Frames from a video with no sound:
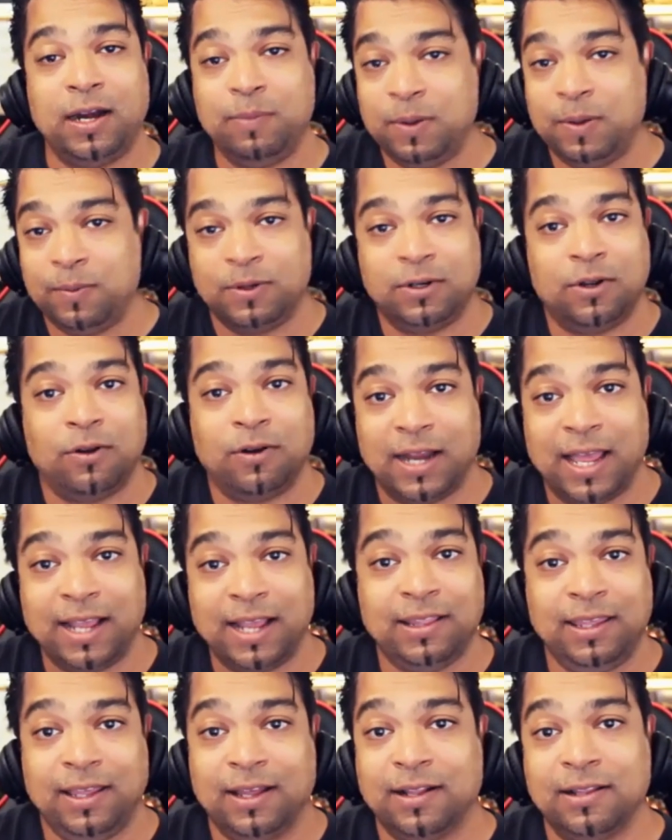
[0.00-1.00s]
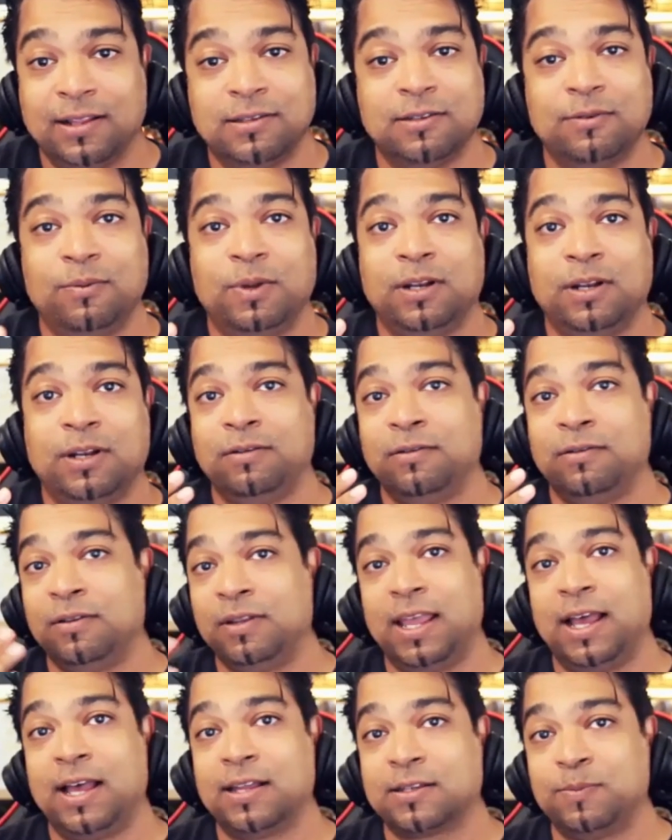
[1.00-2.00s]
people don't like the answer when
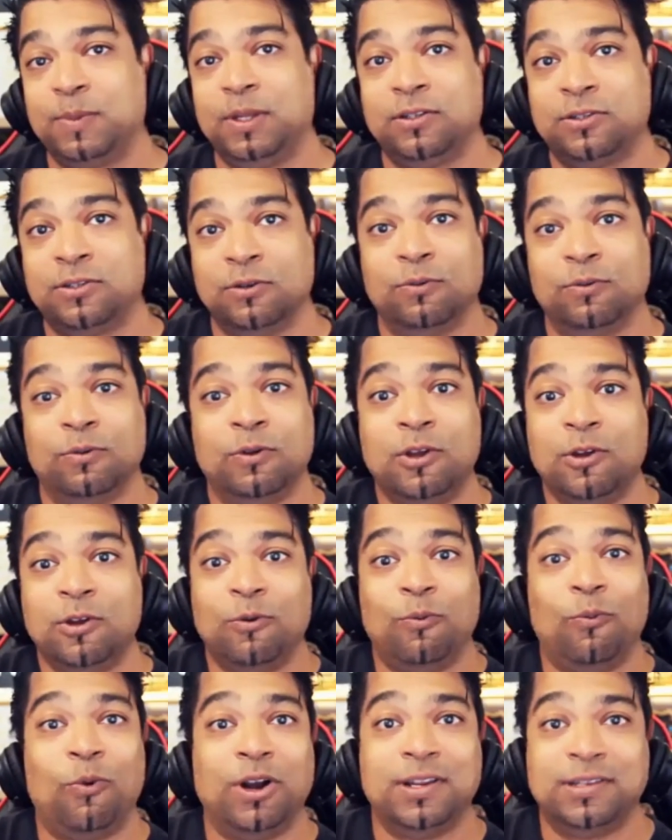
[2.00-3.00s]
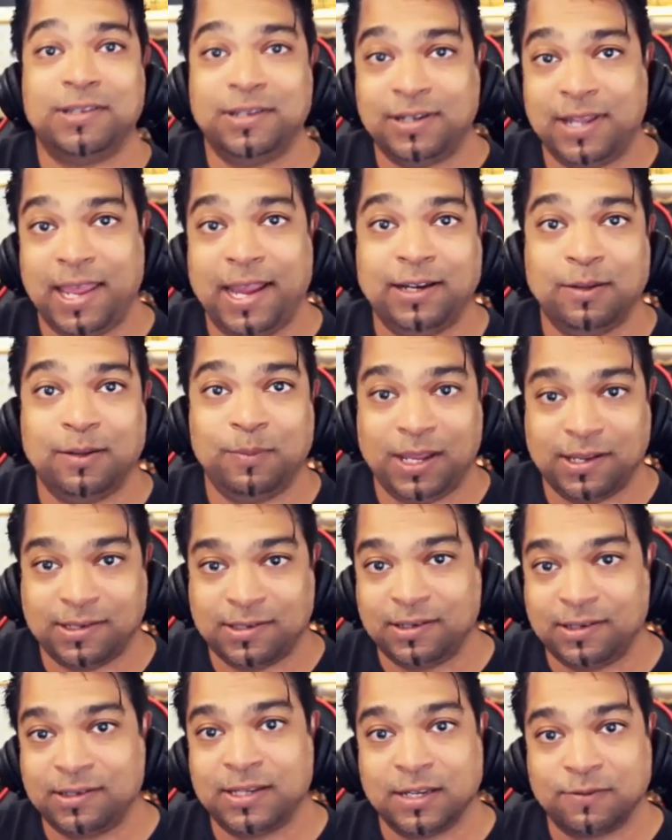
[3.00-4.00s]
they ask me, so what does it take to make a
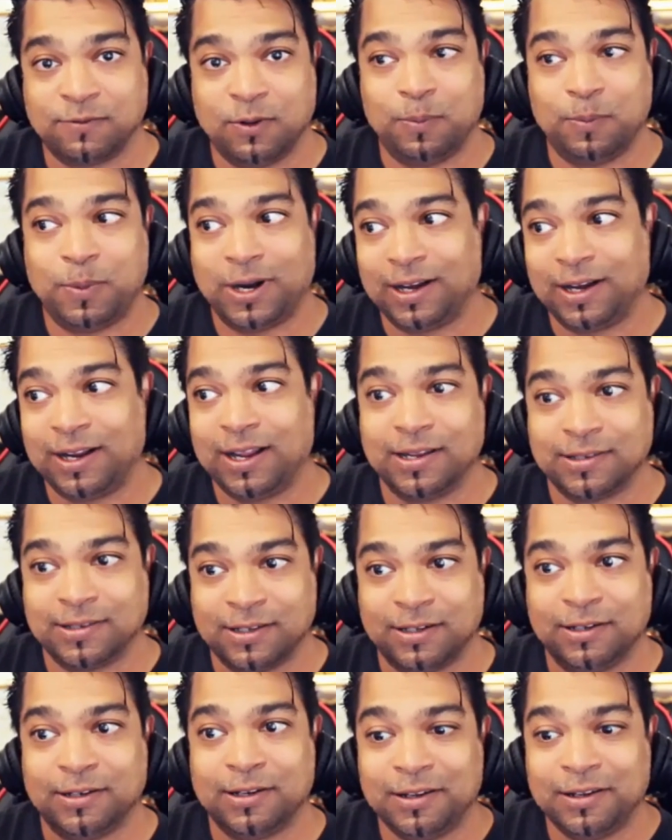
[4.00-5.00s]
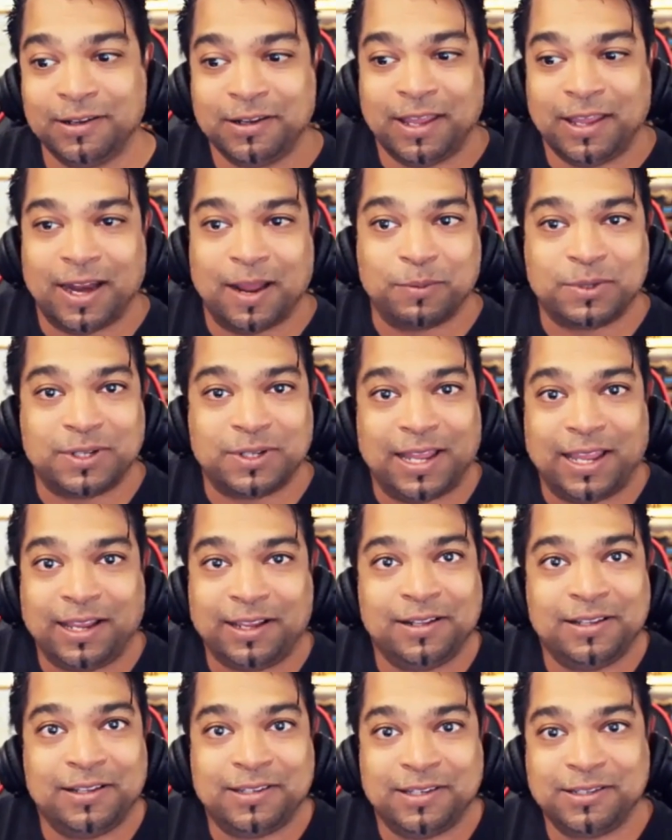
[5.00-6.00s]
successful podcast? And I'm
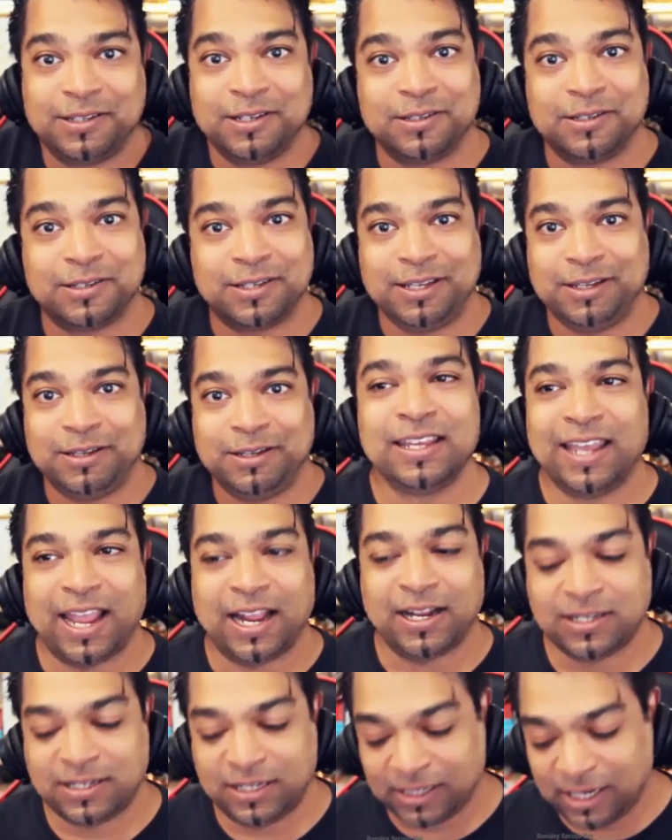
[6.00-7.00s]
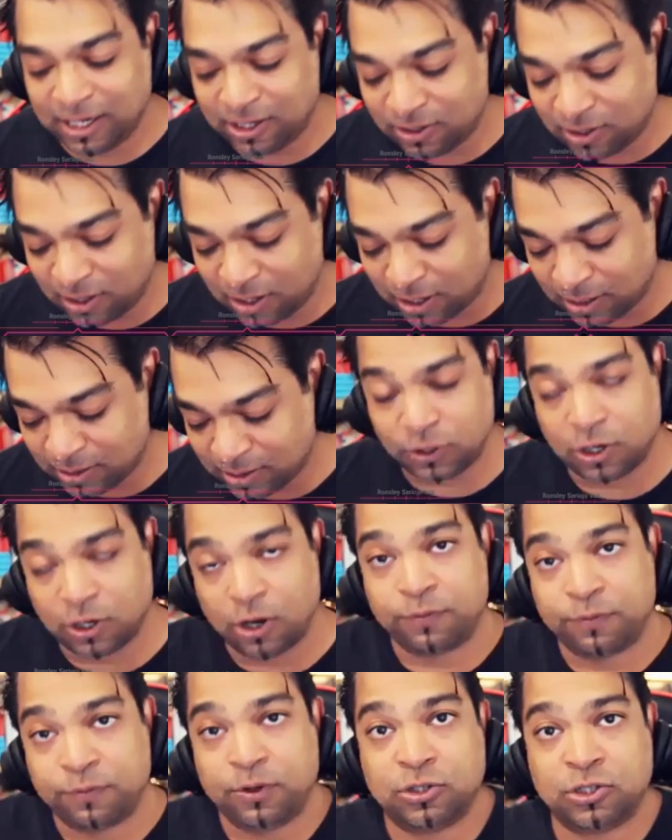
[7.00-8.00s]
like, consistency and sticking to the concept
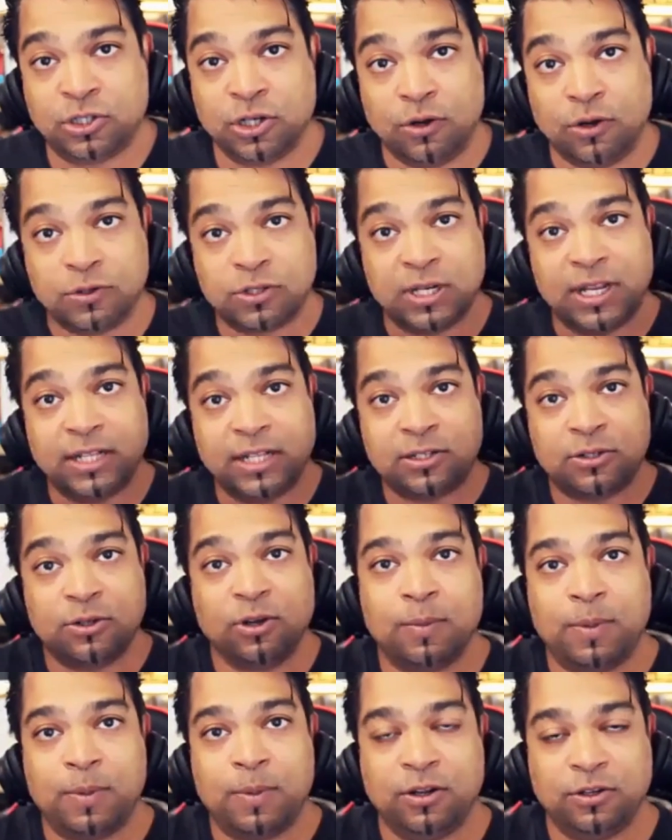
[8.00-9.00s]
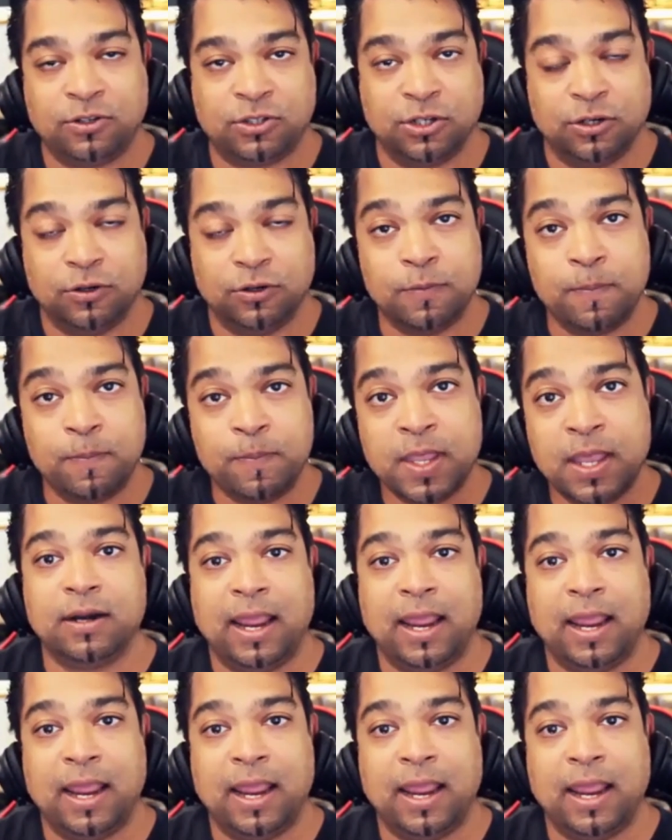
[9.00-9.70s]
of your show. So let's talk about your show.